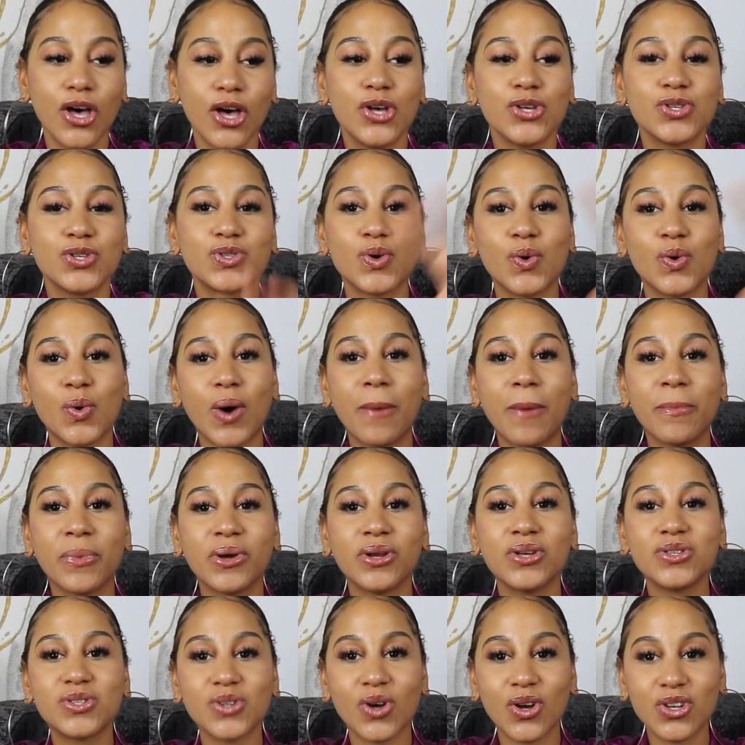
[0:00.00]
So I'm
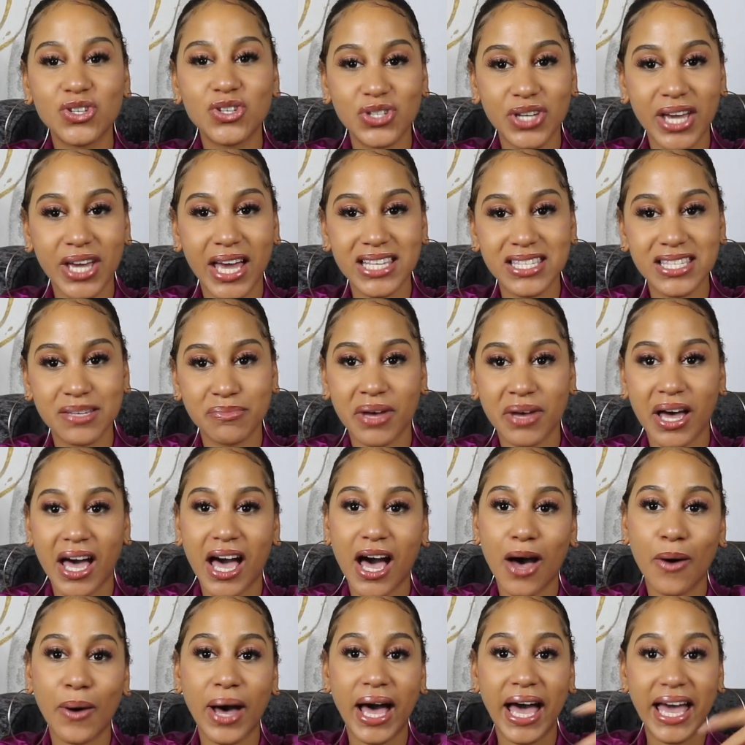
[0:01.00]
going to talk to you guys about
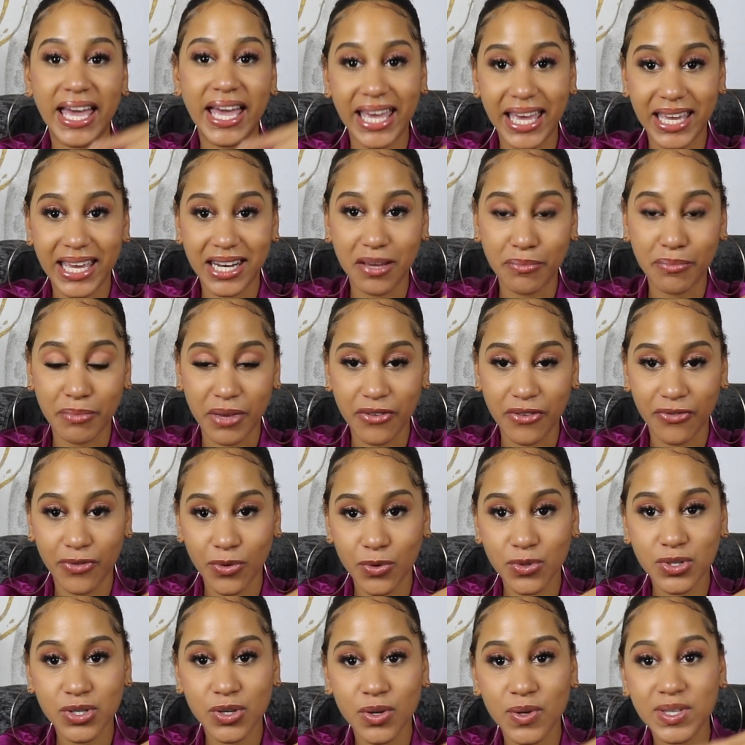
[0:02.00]
how I edit my
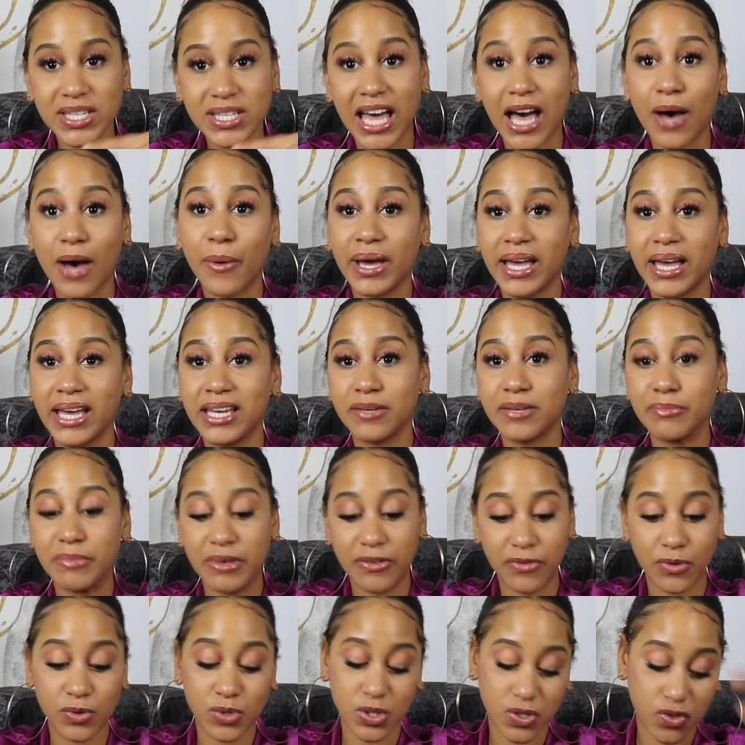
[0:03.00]
photos, how I edit my
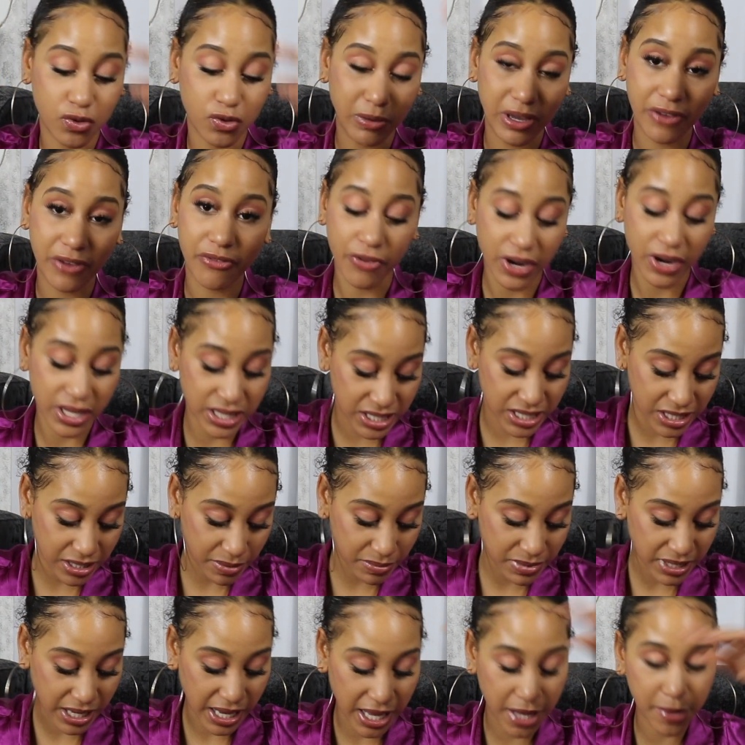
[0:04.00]
photos for my friends
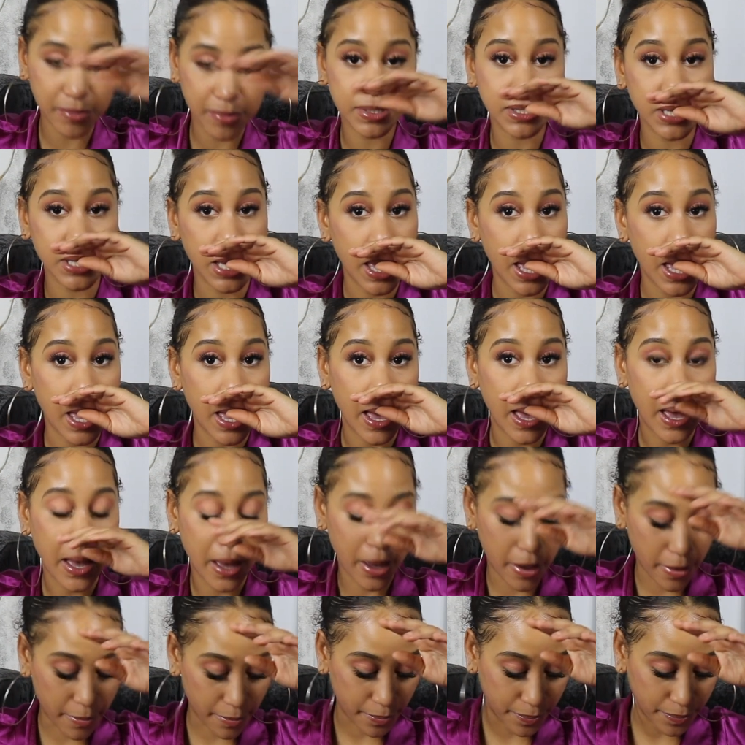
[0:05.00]
sometimes,
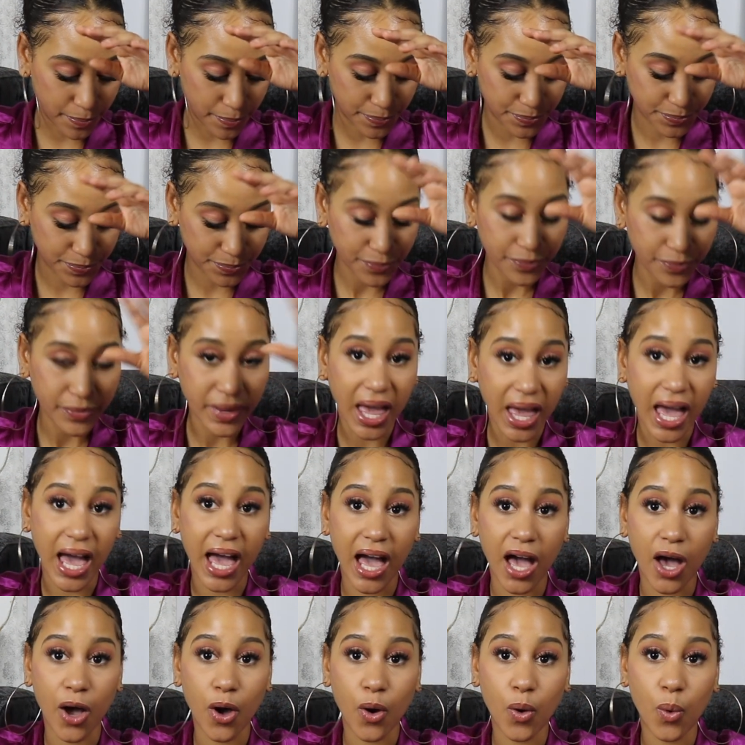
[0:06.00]

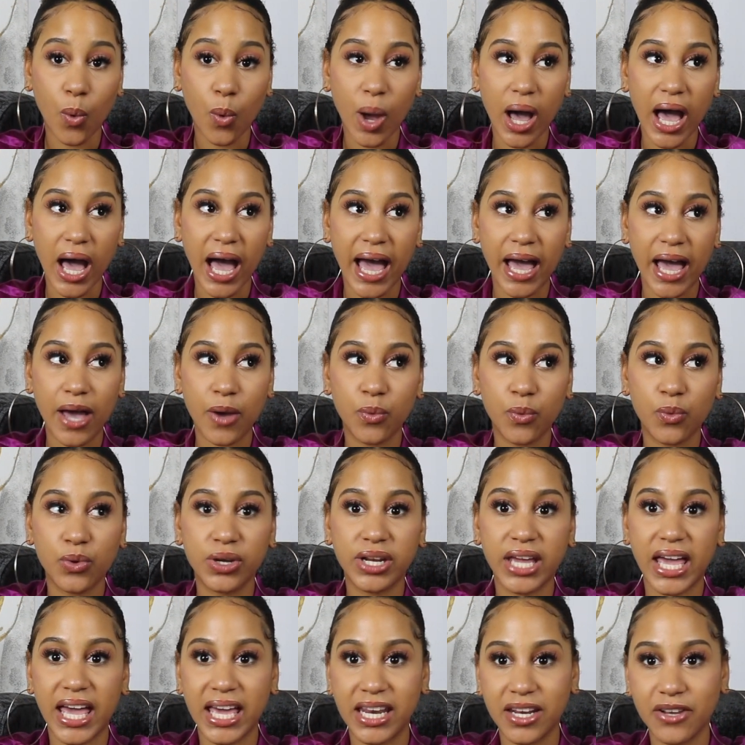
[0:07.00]
how I
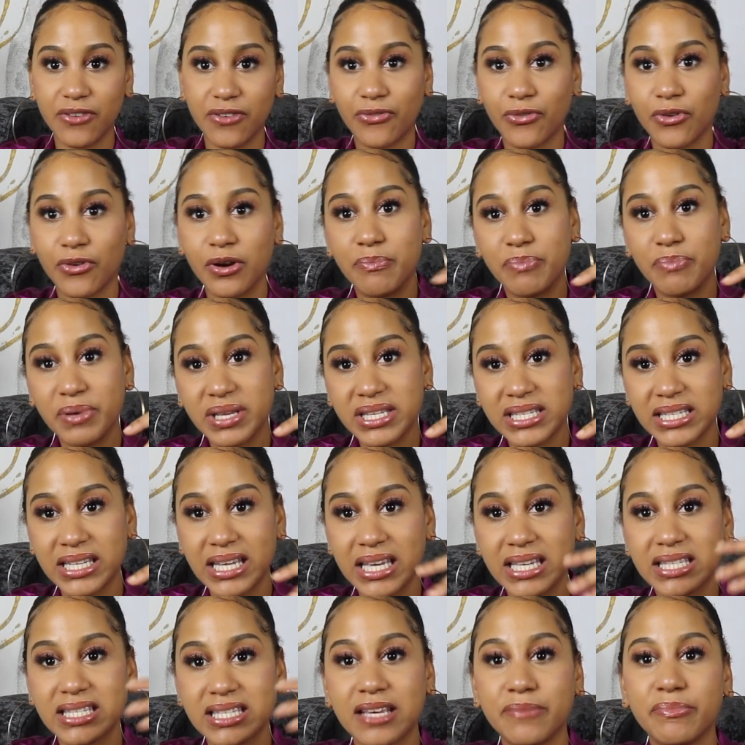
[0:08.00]
would edit for a
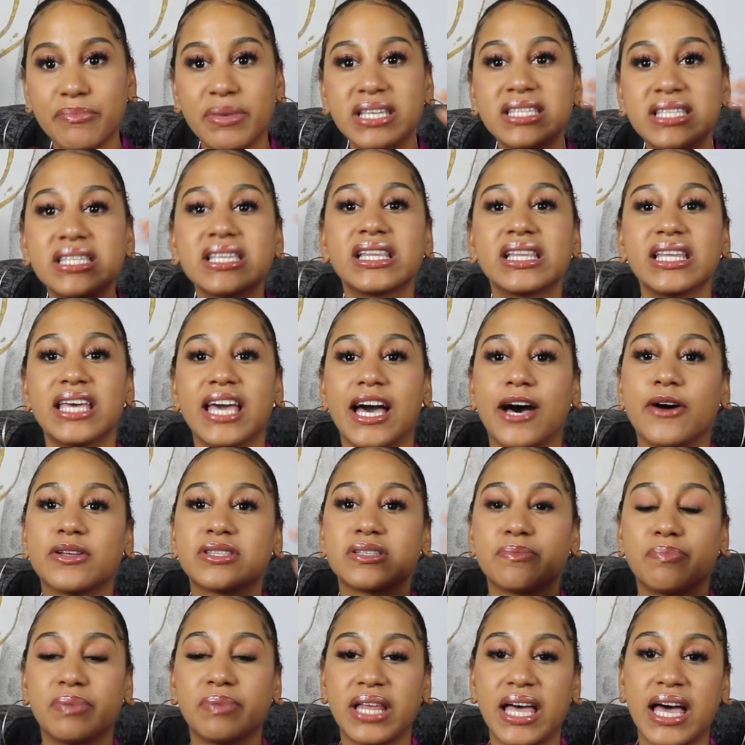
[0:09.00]
business, and basically how
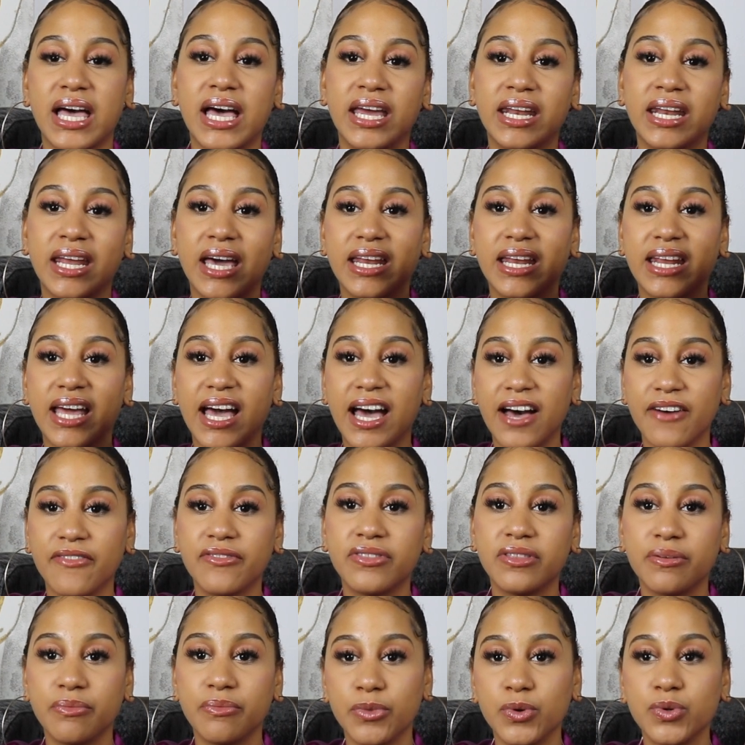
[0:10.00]
to plan and
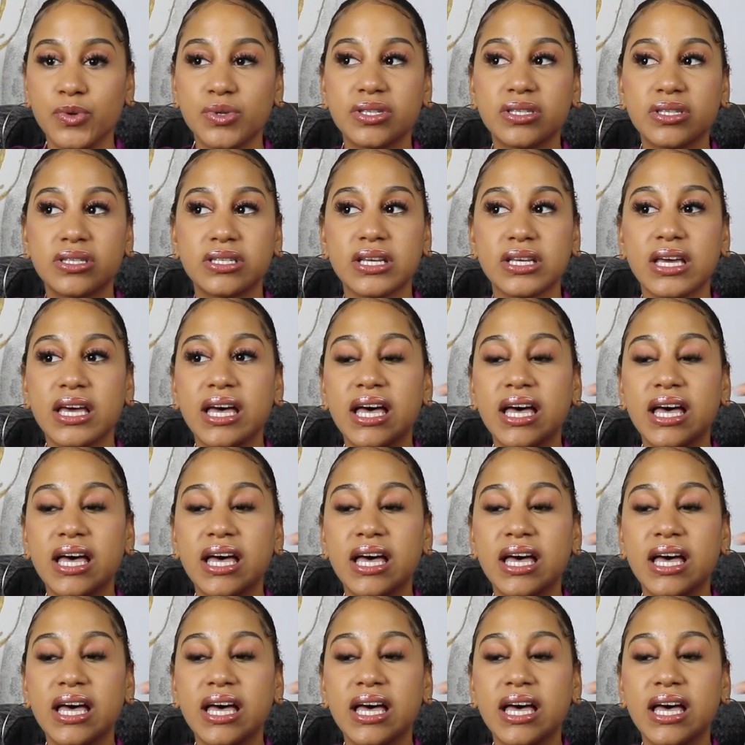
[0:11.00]
have the most